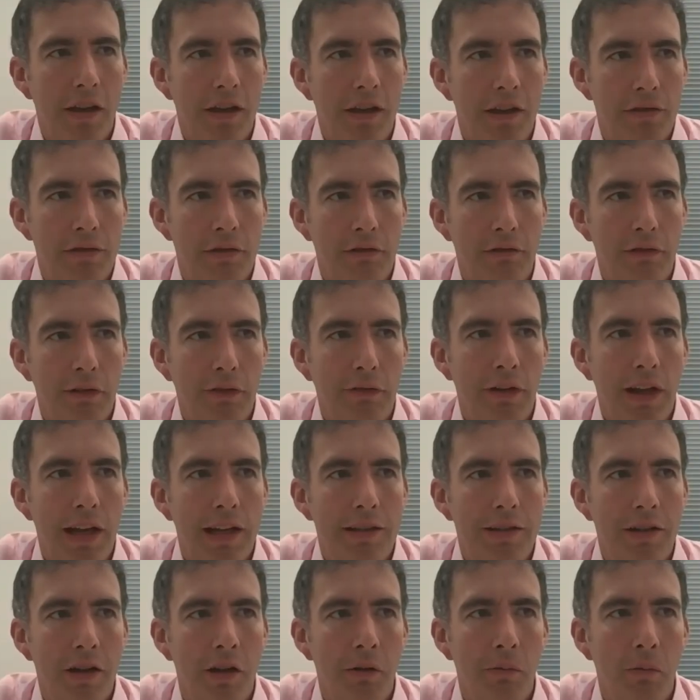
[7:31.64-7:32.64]
Is sort of
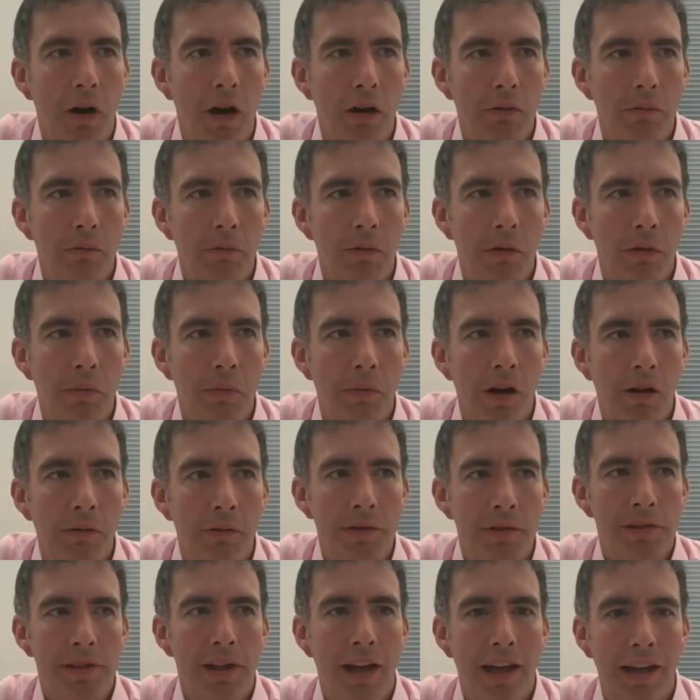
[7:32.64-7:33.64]
reflecting on what Mark
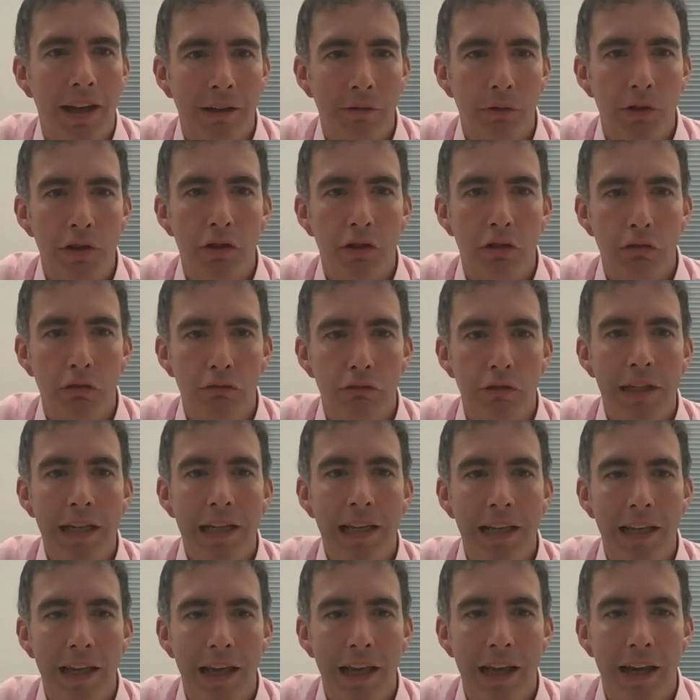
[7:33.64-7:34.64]
was saying. What you could
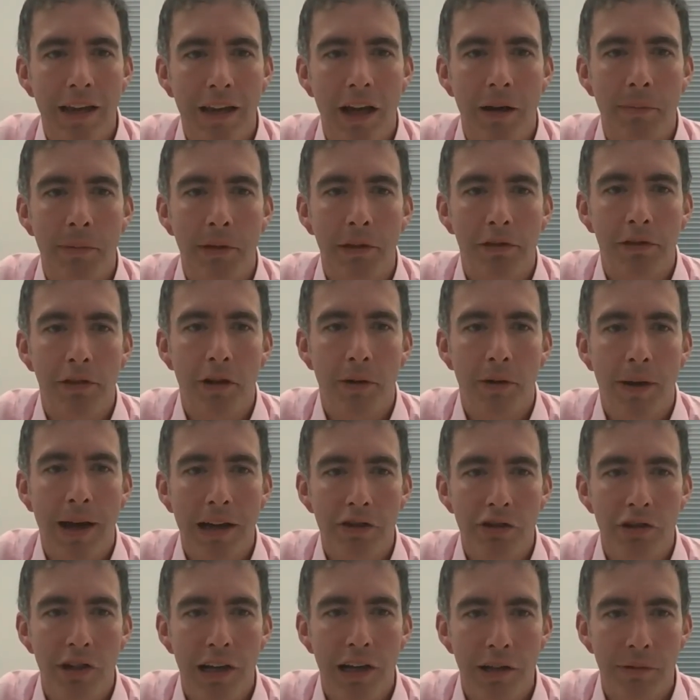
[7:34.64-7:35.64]
really hear coming through
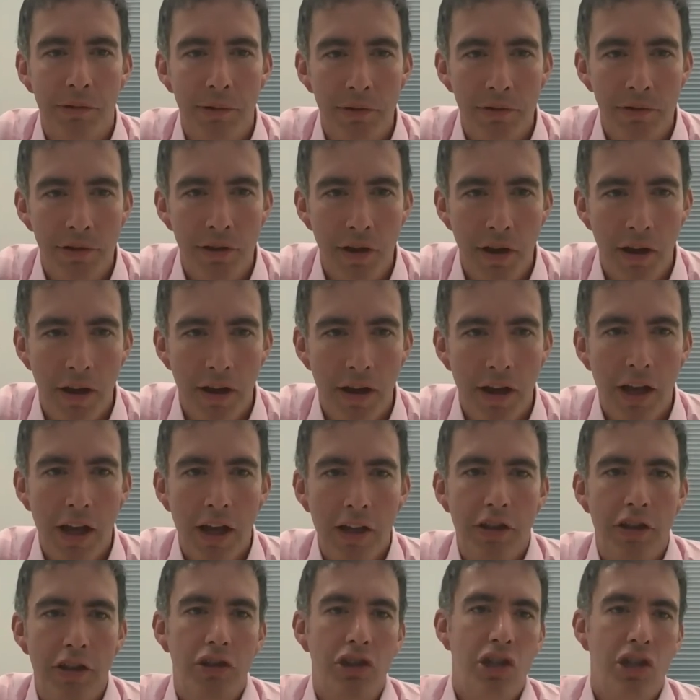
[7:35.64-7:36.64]
actually was that
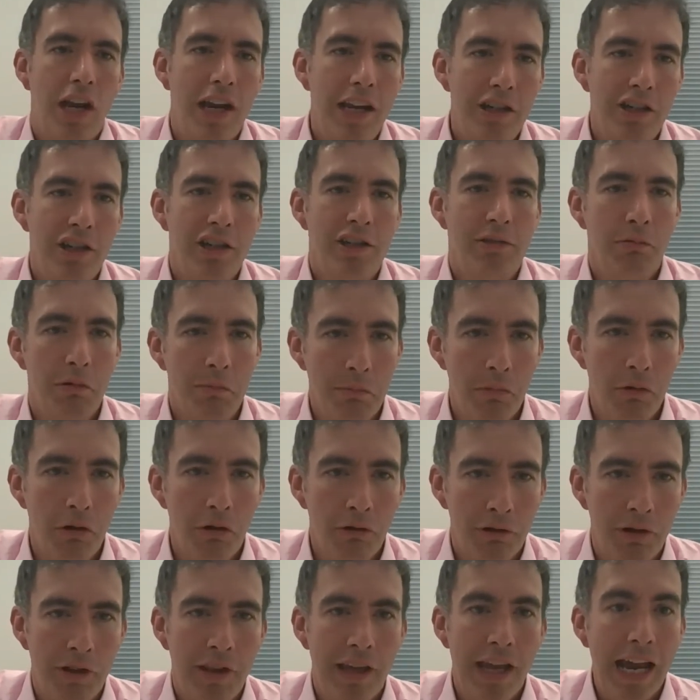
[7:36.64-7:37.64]
the changes were
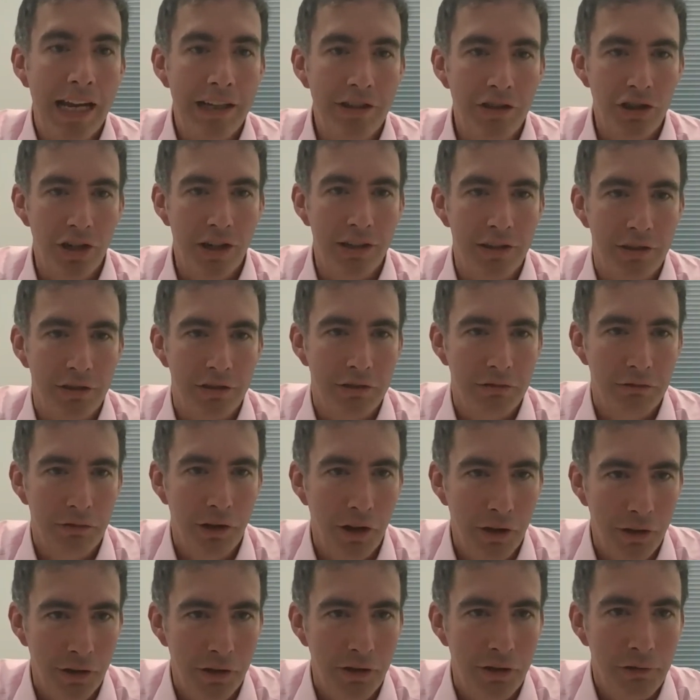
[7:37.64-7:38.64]
more at the edges
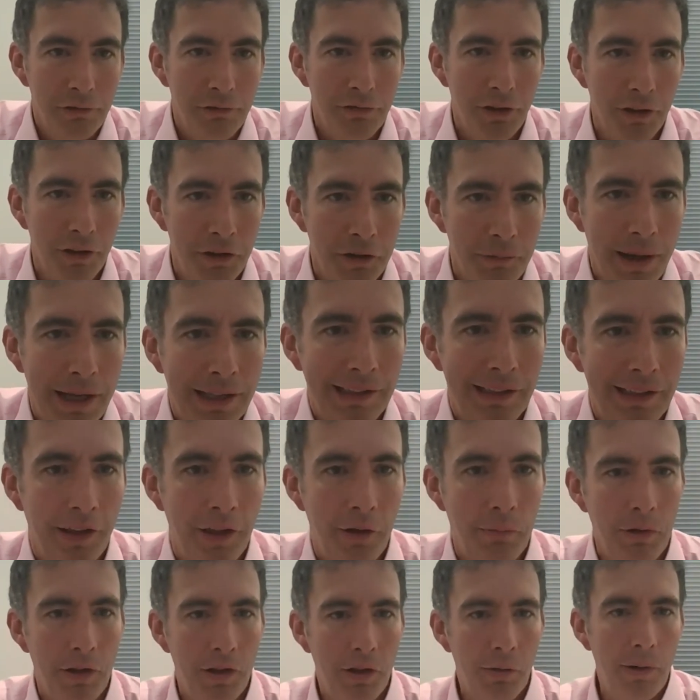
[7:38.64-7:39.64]
rather than fundamental.
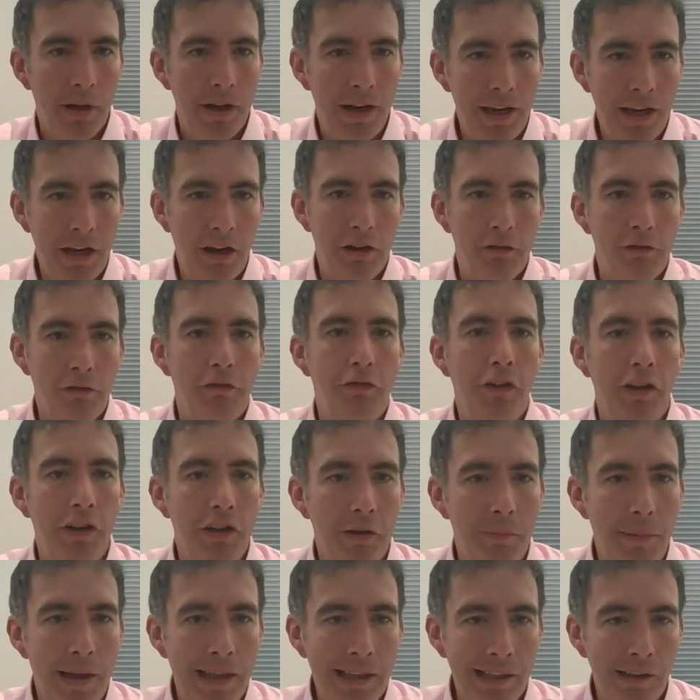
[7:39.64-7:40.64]
There weren't any kind of
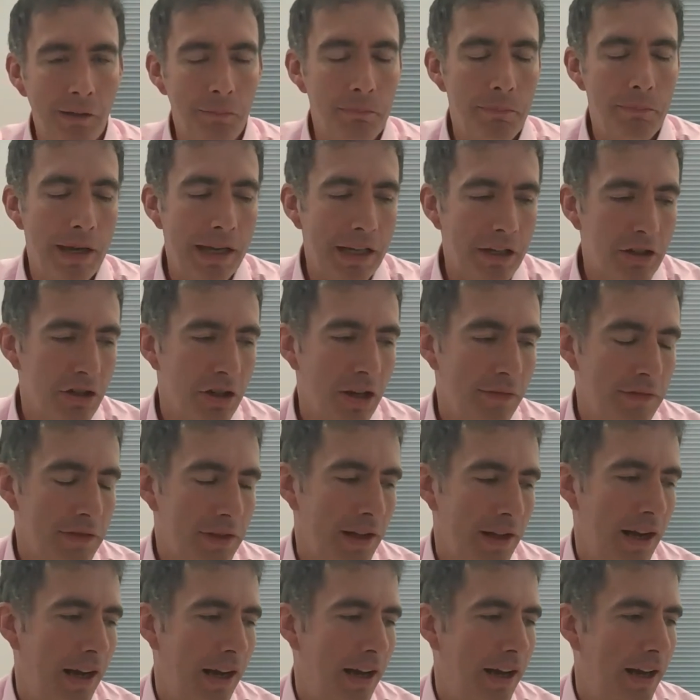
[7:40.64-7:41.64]
fundamental big shifts
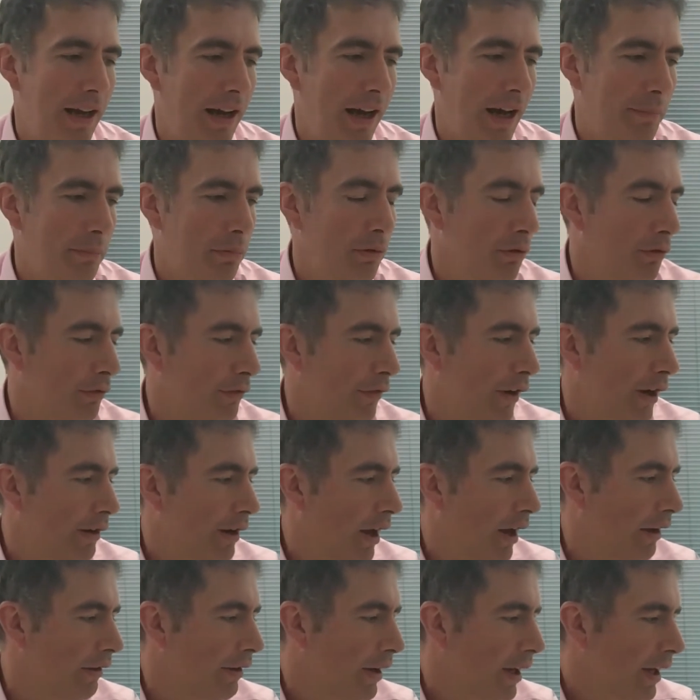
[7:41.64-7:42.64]
in our
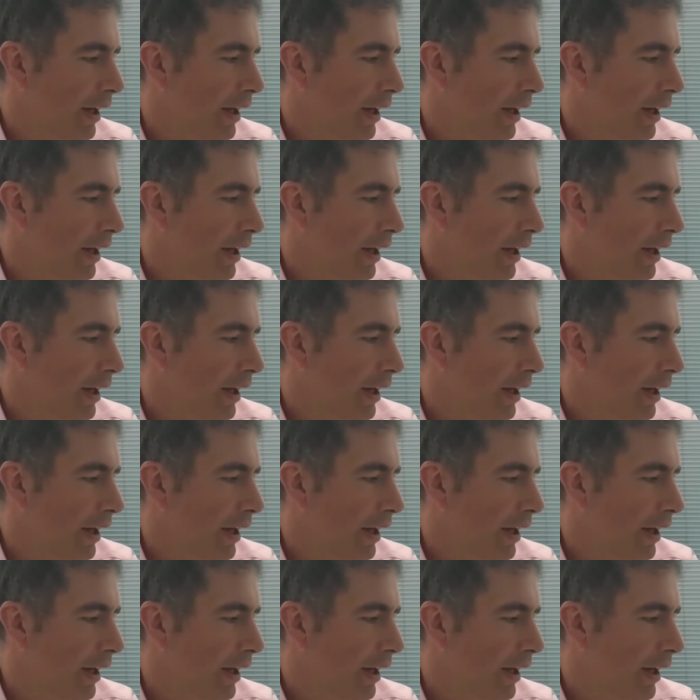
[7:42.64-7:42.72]
portfolio.